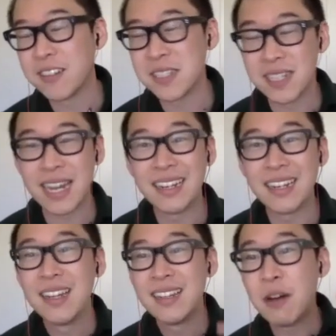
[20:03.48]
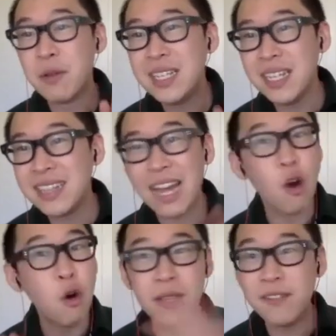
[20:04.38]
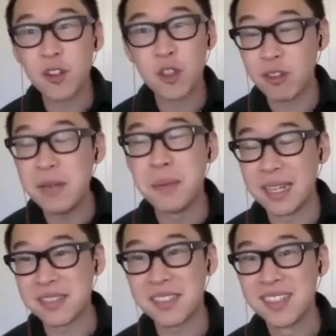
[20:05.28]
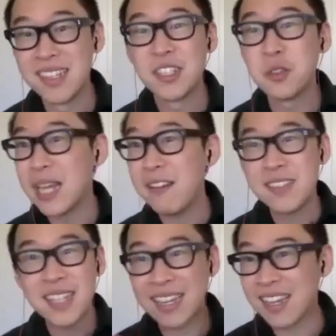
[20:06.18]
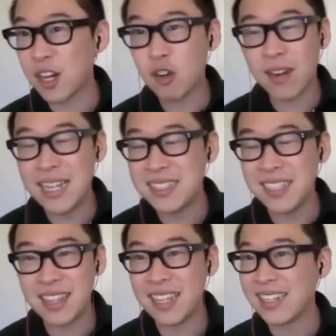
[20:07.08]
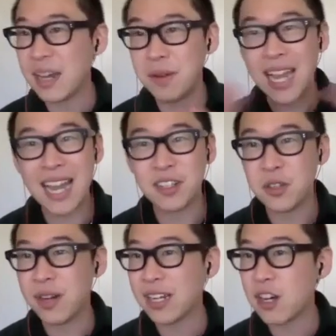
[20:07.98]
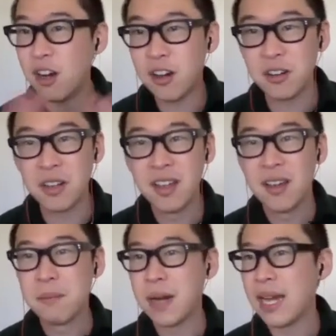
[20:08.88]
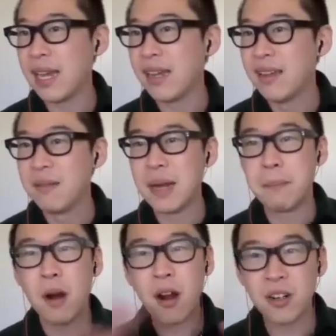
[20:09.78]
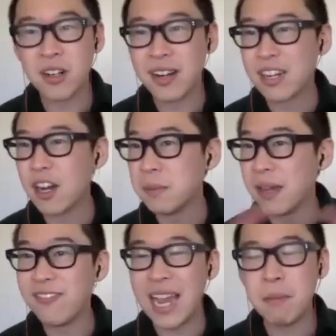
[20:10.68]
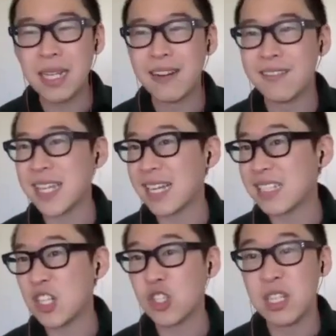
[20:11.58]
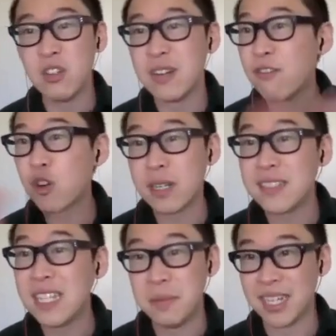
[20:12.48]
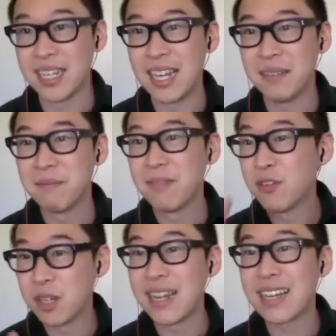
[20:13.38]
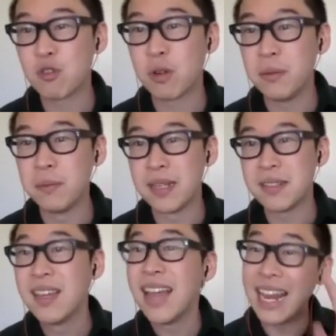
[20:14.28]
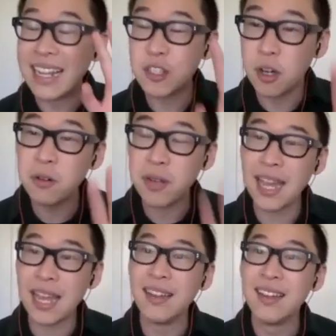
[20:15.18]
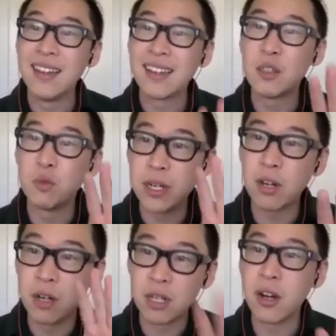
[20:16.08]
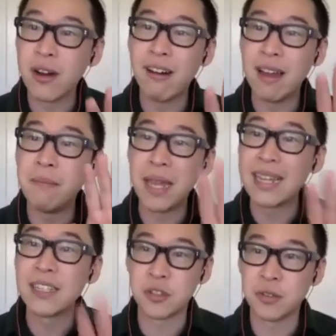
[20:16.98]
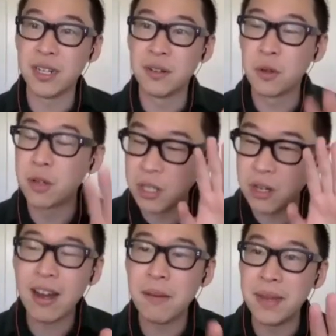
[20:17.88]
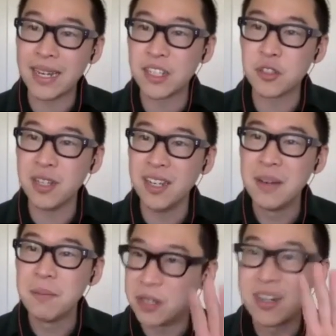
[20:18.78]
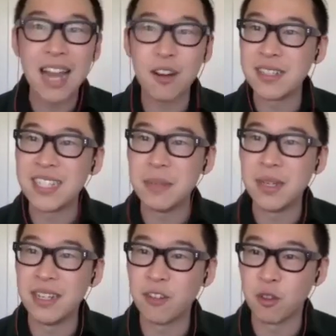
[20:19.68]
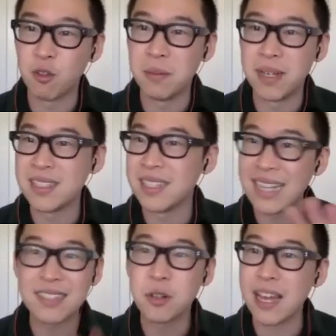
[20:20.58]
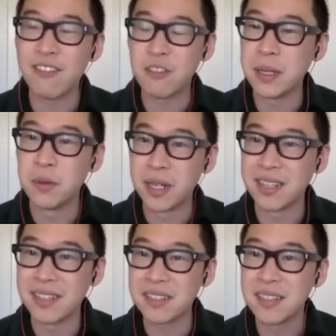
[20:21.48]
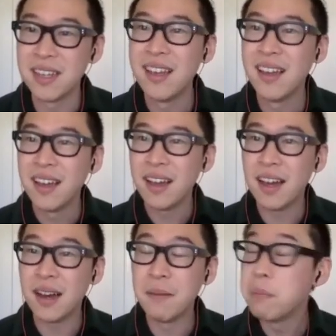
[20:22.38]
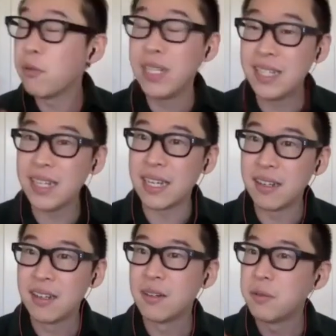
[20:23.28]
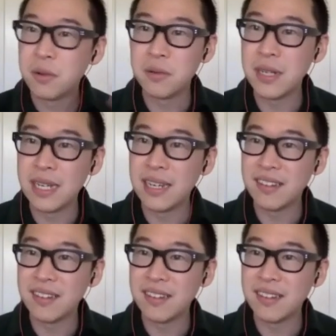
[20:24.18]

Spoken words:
a night. Now, we did that only for 3 months. So that was like a crazy thing that we had to do. I called my partner, I called my family, and I was like, essentially, you're never going to see me again for the next 3 months. And it's okay, because we are going to go out and make history. We're going to go out and make history, but you're not going to see me for 3 months. And that's going to have to be what it is. But we did it. We